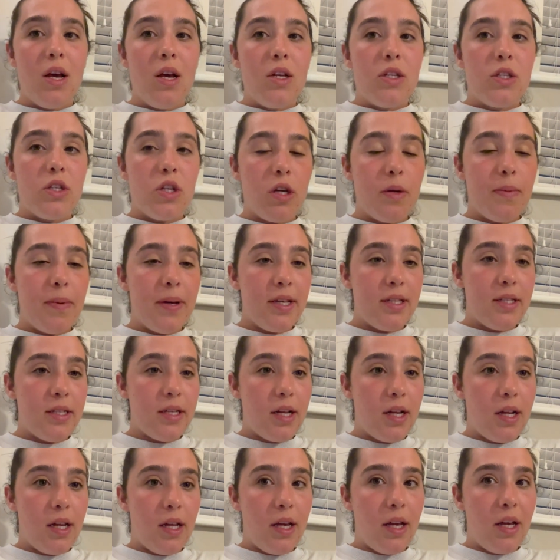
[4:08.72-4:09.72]
So
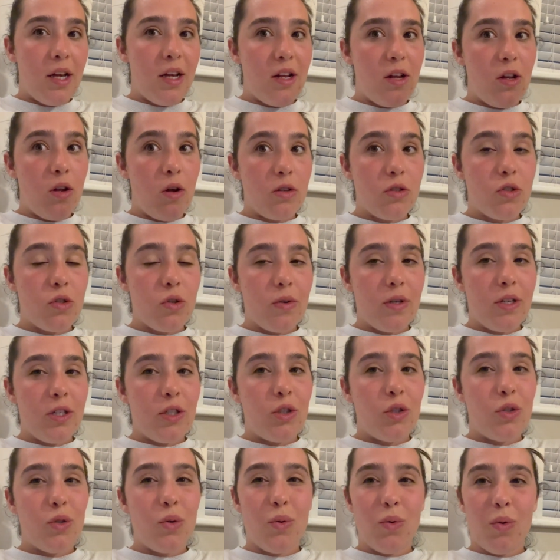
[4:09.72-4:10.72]
basically, long story
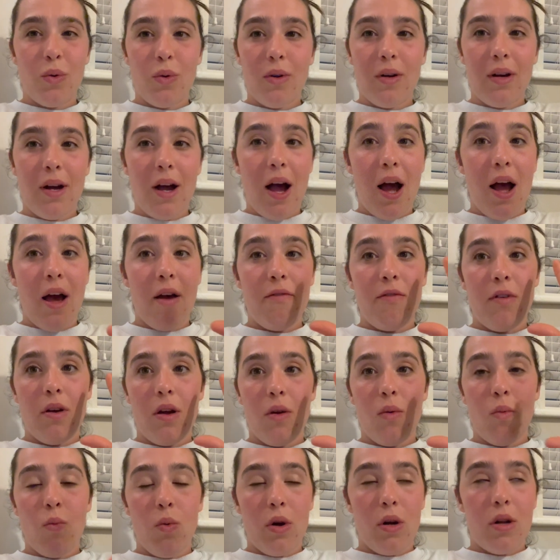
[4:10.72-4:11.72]
short, I've
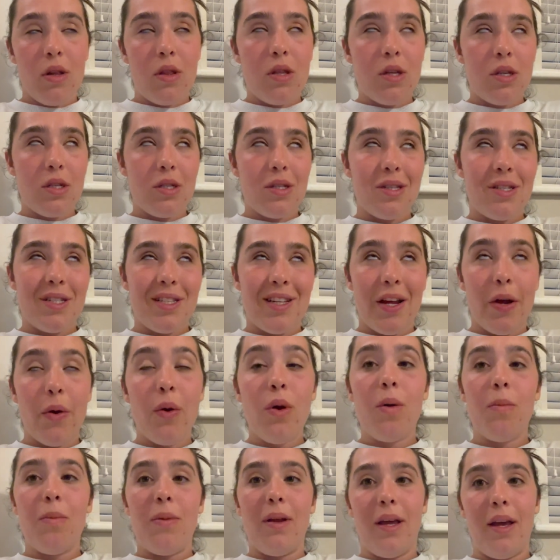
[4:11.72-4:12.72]
worded this
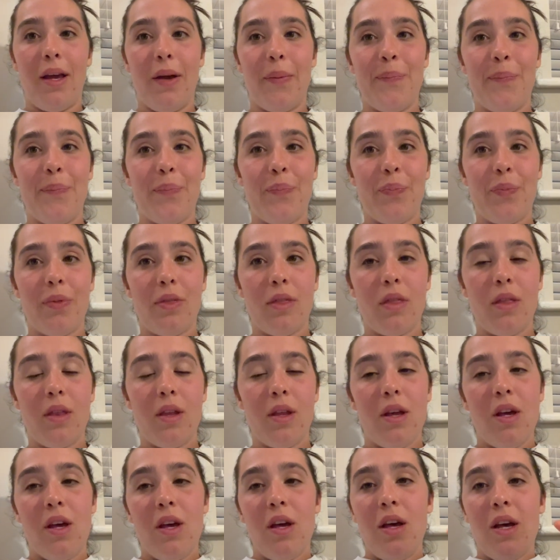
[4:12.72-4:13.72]
terribly.
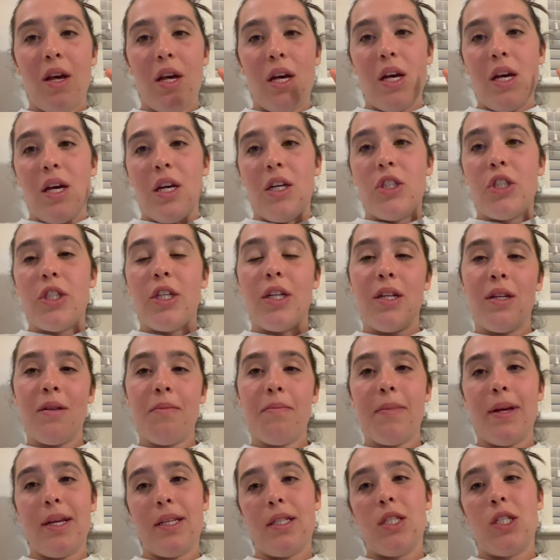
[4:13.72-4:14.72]
She
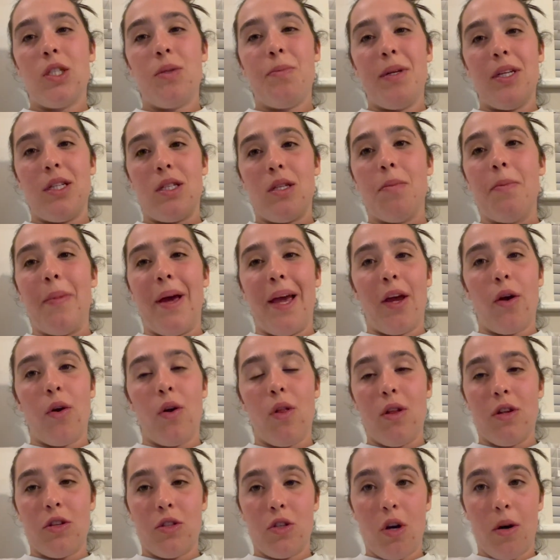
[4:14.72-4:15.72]
didn't message me to make her
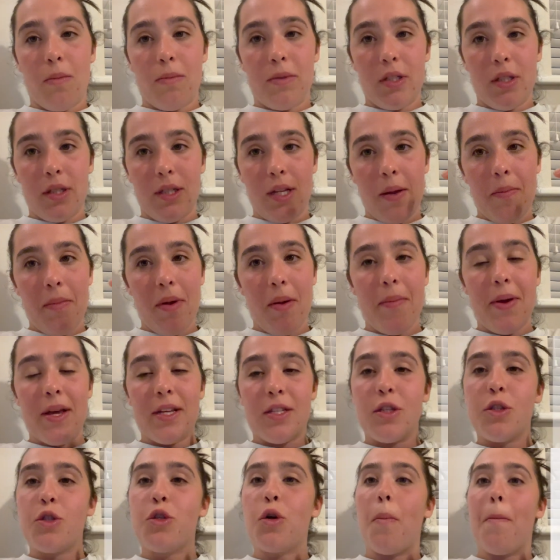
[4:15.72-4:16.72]
the top. She sent me a
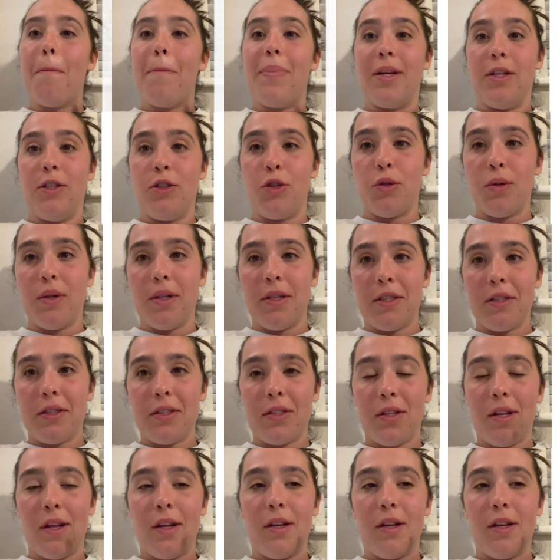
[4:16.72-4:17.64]
message on Pinterest